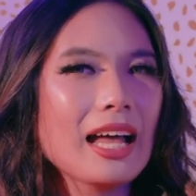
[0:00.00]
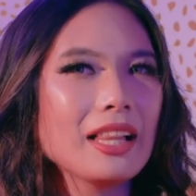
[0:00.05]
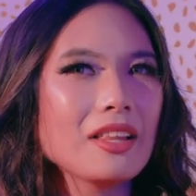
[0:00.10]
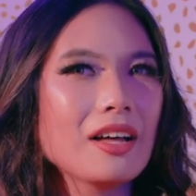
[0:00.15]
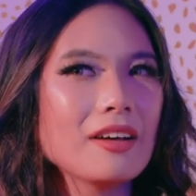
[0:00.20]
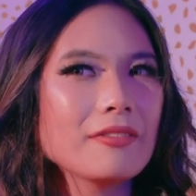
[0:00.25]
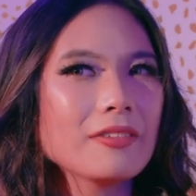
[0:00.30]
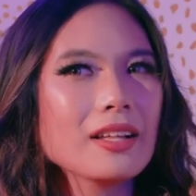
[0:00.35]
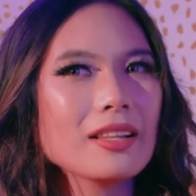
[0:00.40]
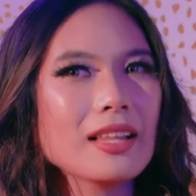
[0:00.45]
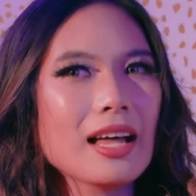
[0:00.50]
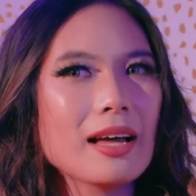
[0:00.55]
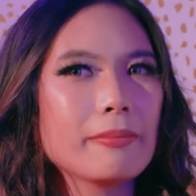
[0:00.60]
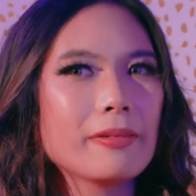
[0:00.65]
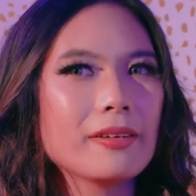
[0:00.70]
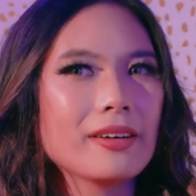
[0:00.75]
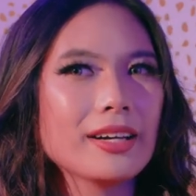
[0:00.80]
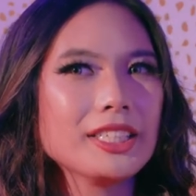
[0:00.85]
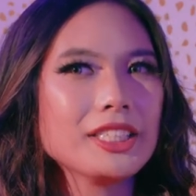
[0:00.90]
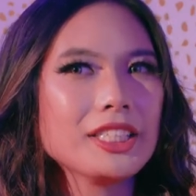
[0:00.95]
love
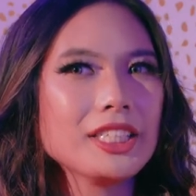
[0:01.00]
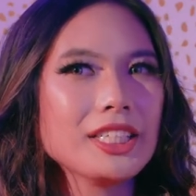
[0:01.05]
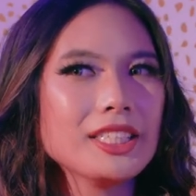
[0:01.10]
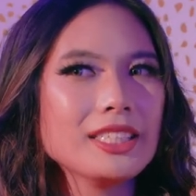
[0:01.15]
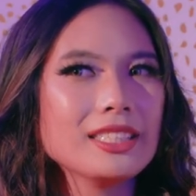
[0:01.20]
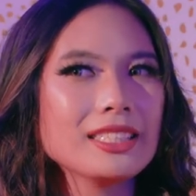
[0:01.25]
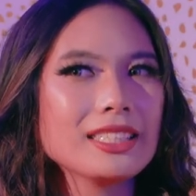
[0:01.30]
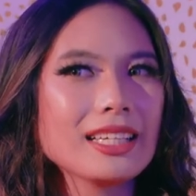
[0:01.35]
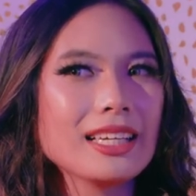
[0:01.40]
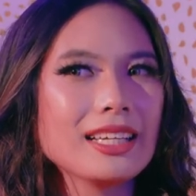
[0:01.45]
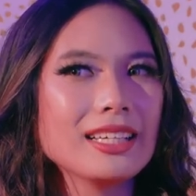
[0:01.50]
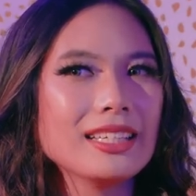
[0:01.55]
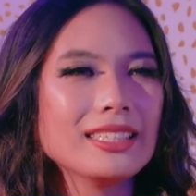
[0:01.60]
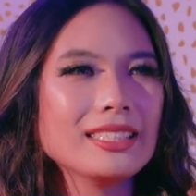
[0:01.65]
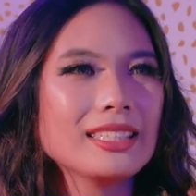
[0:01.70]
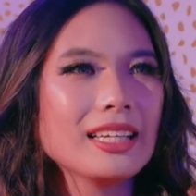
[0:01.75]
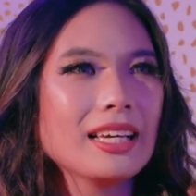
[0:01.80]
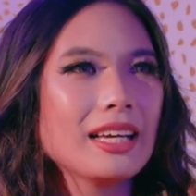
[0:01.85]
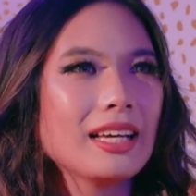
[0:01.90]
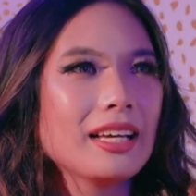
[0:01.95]
collaborations because